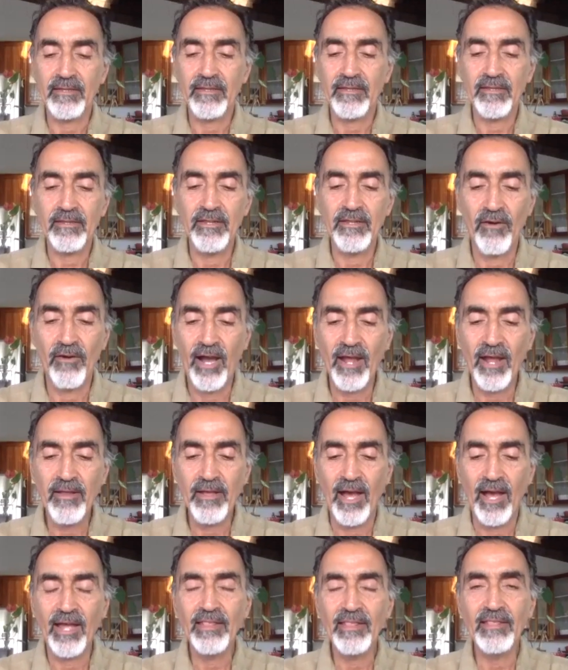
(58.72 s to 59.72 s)
You know, I,
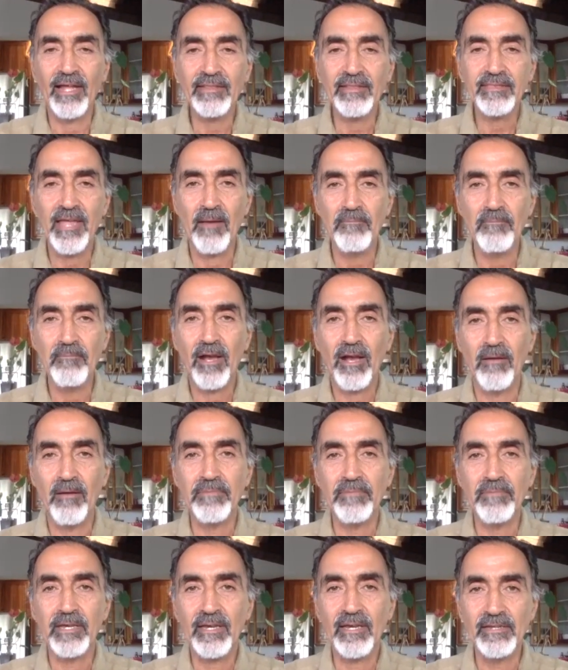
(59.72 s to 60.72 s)
I let them come
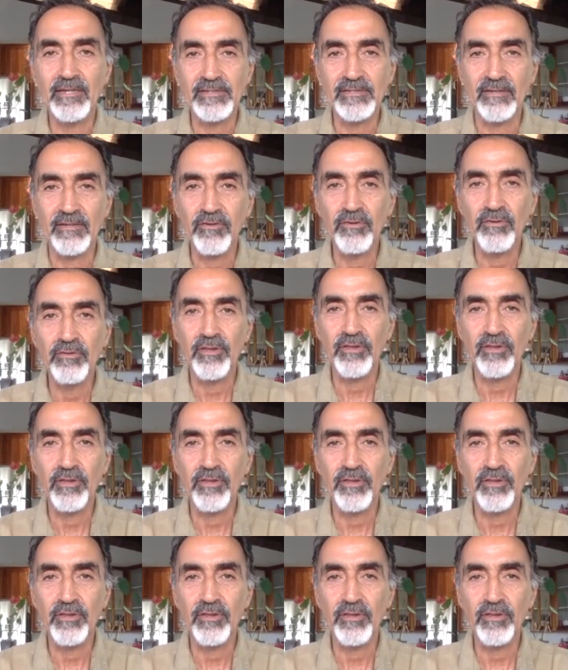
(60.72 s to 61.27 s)
because of who they